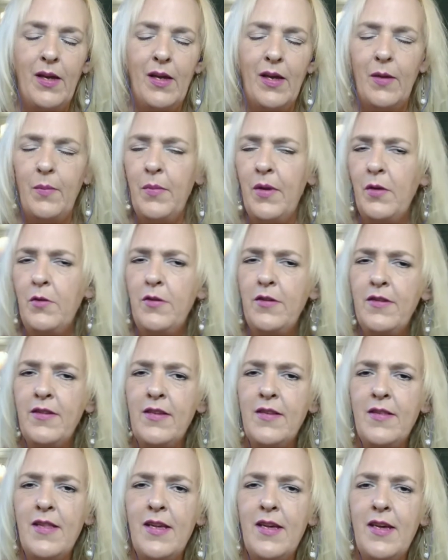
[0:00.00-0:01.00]
I'm
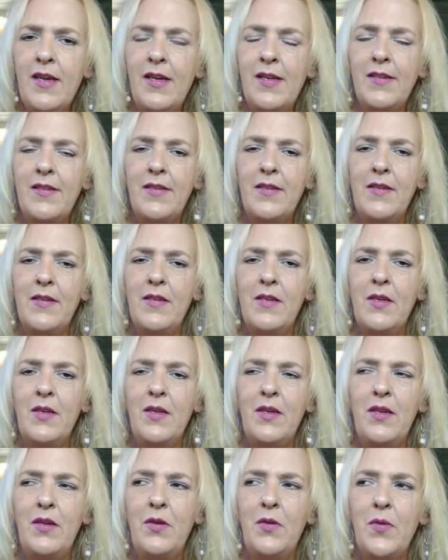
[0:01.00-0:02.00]
noticing that,
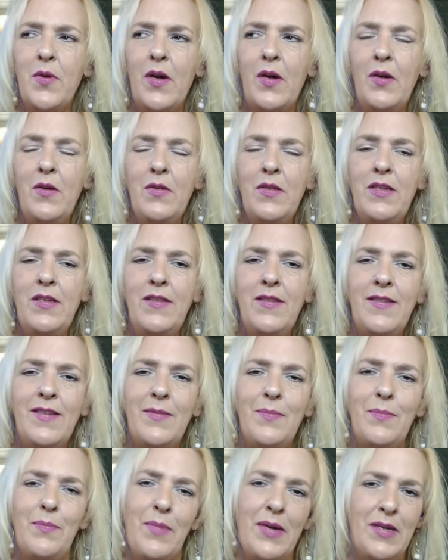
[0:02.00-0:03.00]
you know, all
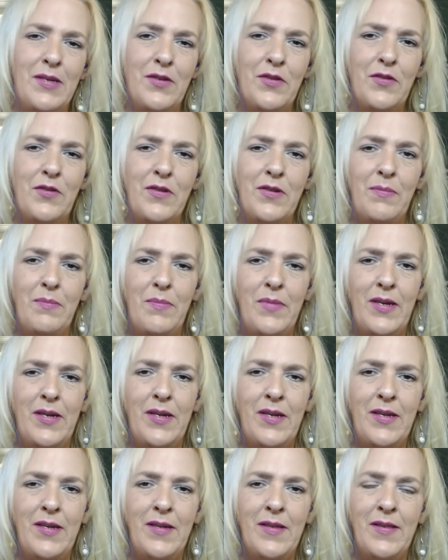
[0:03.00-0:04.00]
this mainstream
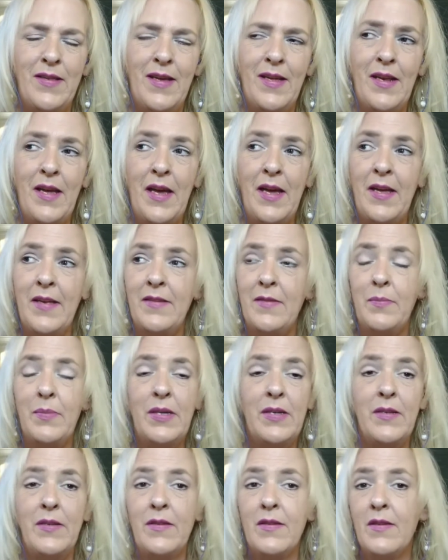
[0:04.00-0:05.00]
media that has
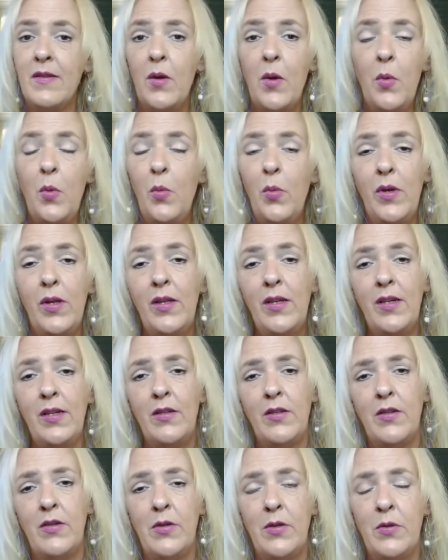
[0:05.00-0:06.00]
been so
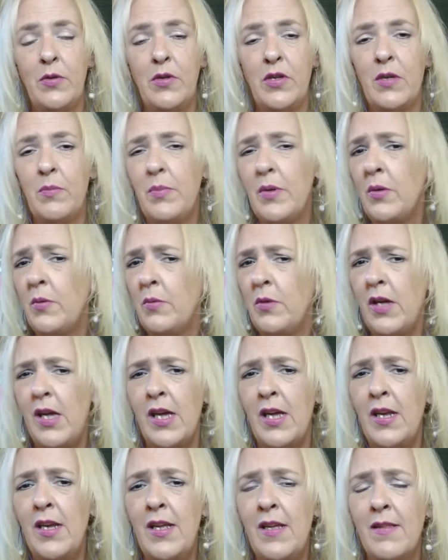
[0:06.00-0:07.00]
willing to jump on
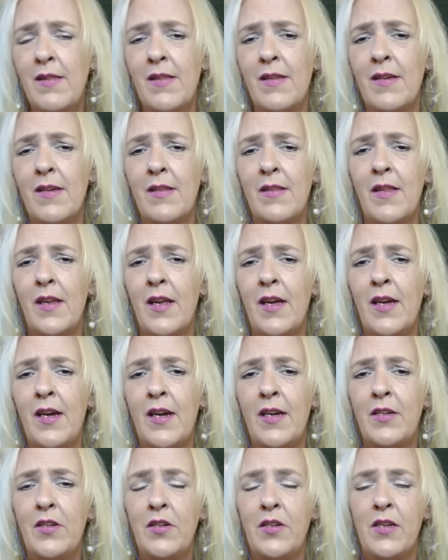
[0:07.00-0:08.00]
anything that
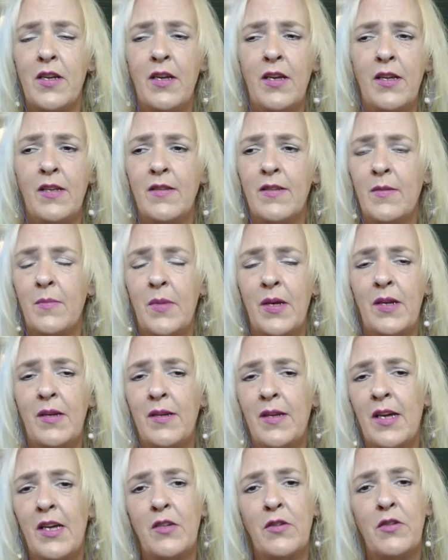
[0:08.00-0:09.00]
AH does, I mean,
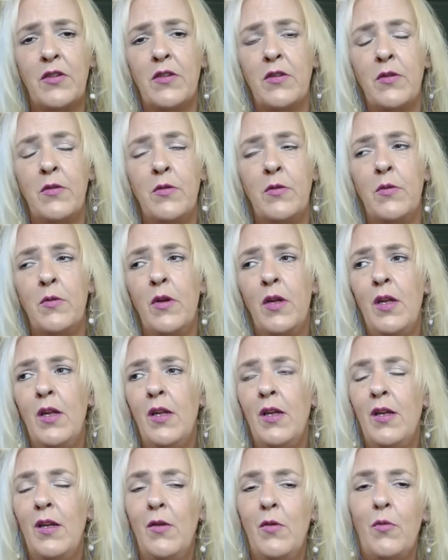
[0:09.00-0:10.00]
down to
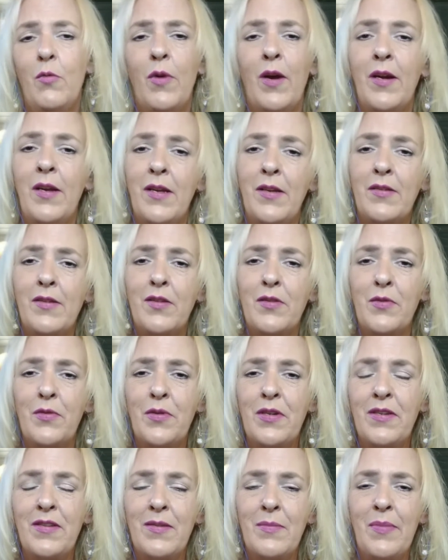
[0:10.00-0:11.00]
writing
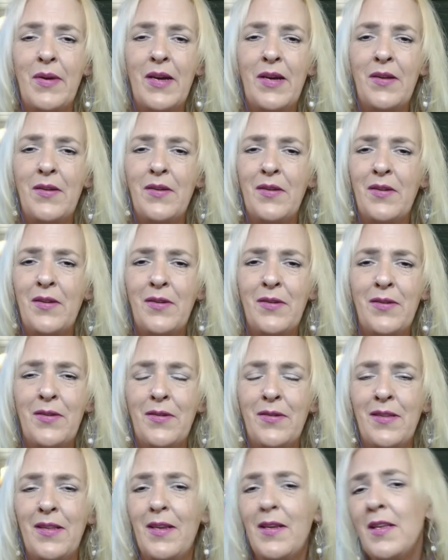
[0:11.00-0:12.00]
stories about her
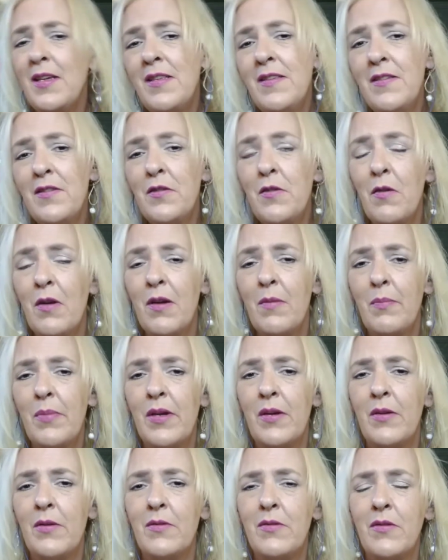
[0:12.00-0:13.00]
little Instagram
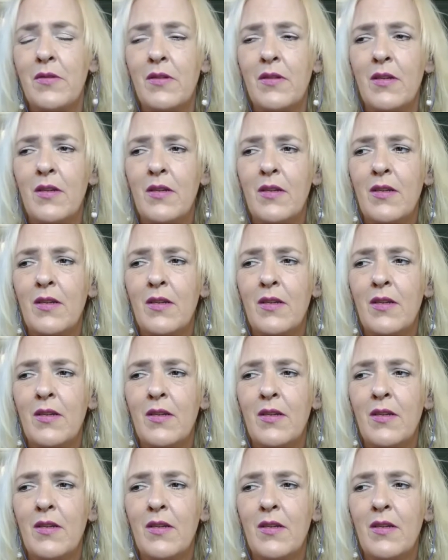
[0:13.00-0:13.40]
post.